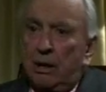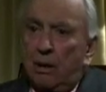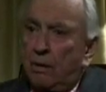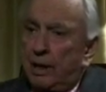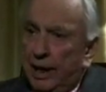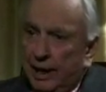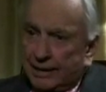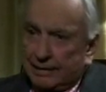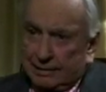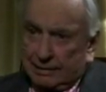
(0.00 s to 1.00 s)
No, it
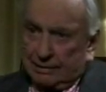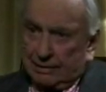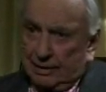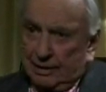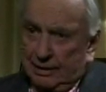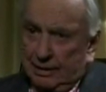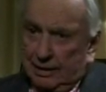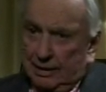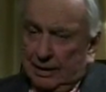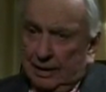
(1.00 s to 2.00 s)
hasn't.
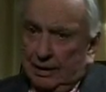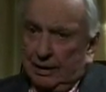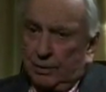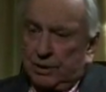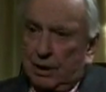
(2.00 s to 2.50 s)
There was